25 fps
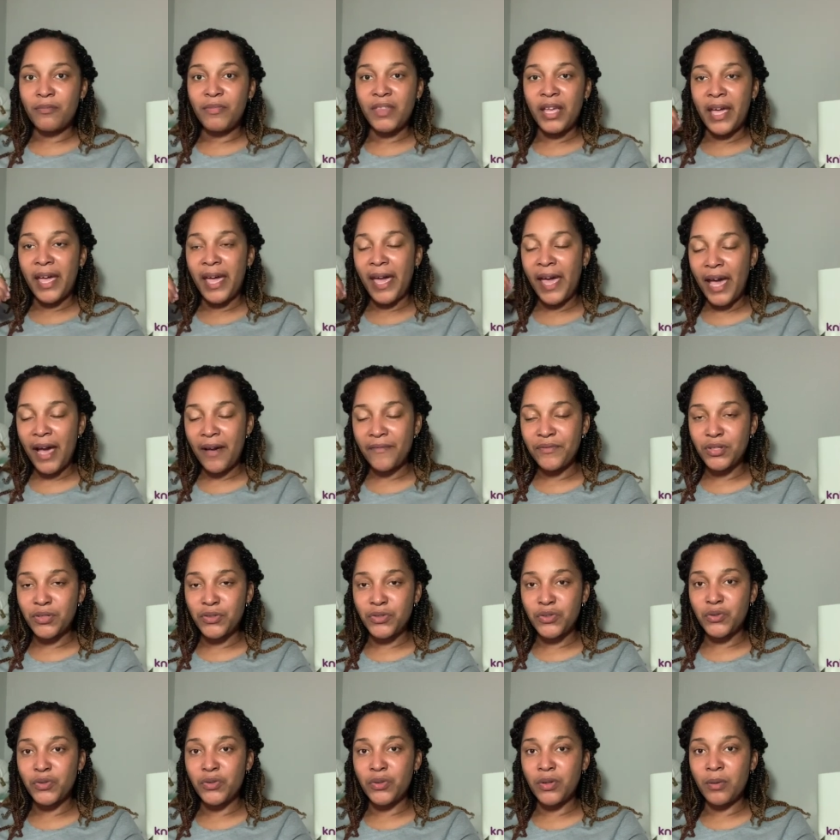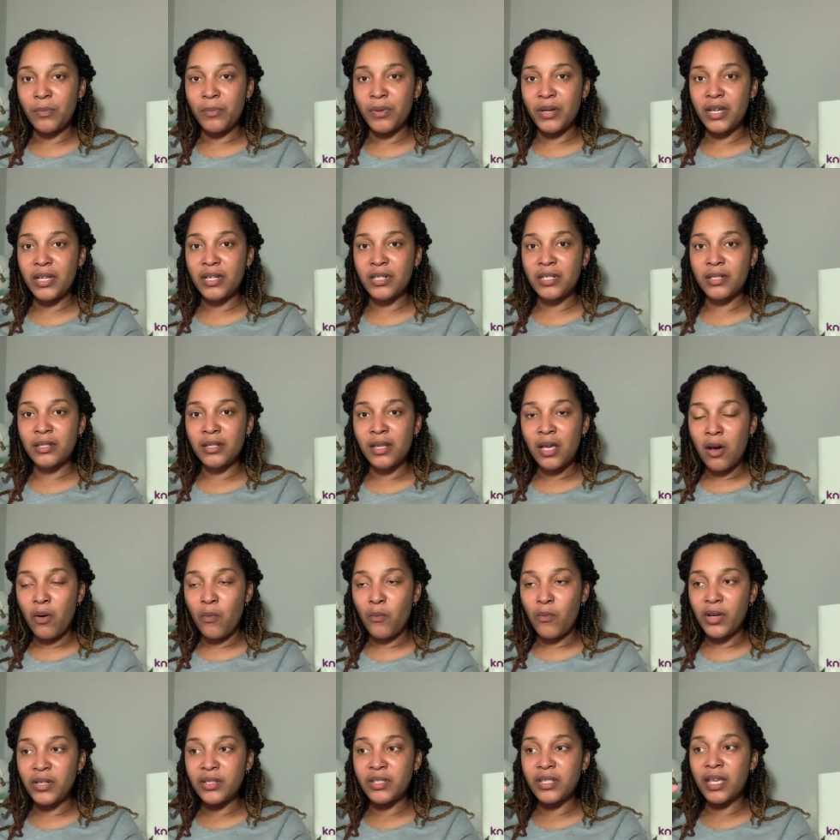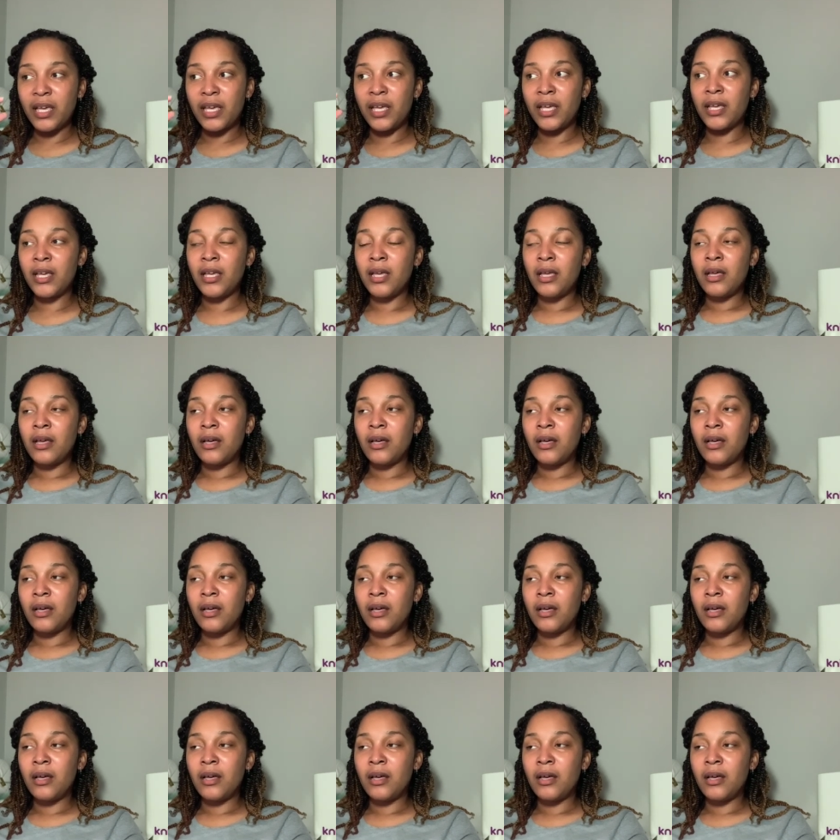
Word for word: They have to do it because once they